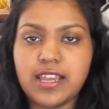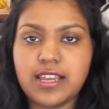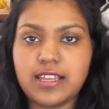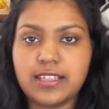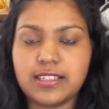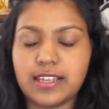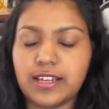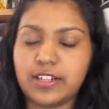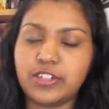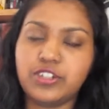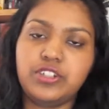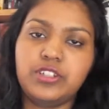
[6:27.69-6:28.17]

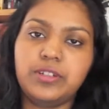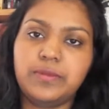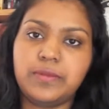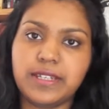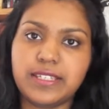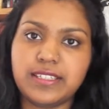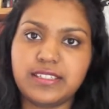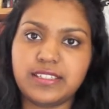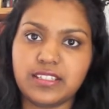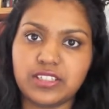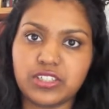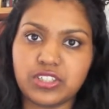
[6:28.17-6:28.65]
is actually my
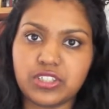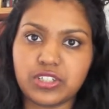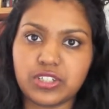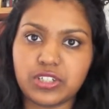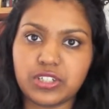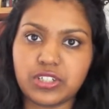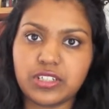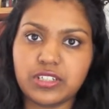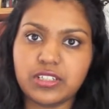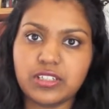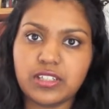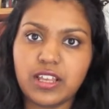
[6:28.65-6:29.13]

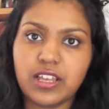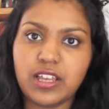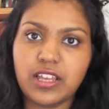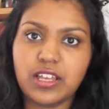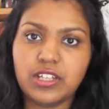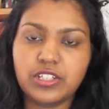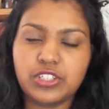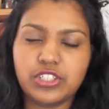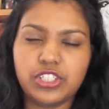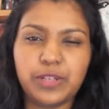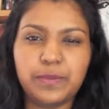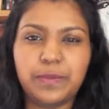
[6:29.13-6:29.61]
sister's.
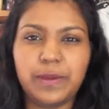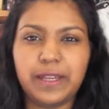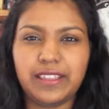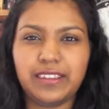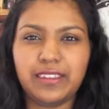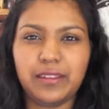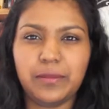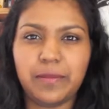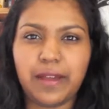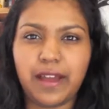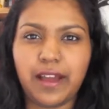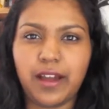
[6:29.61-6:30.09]
She picked
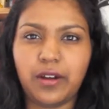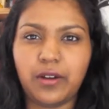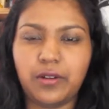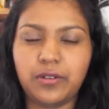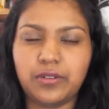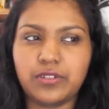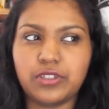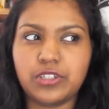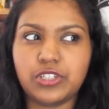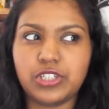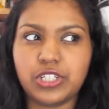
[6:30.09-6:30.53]
them out.